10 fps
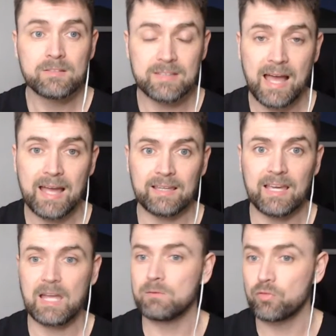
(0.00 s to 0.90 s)

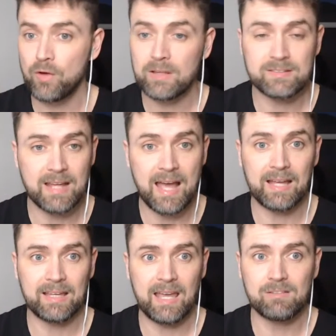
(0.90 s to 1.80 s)
starting games, Fred
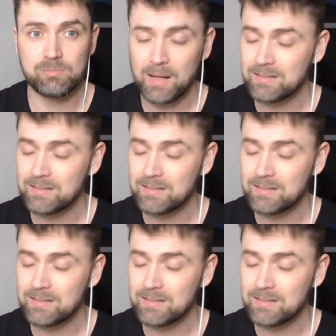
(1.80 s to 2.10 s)
starting games,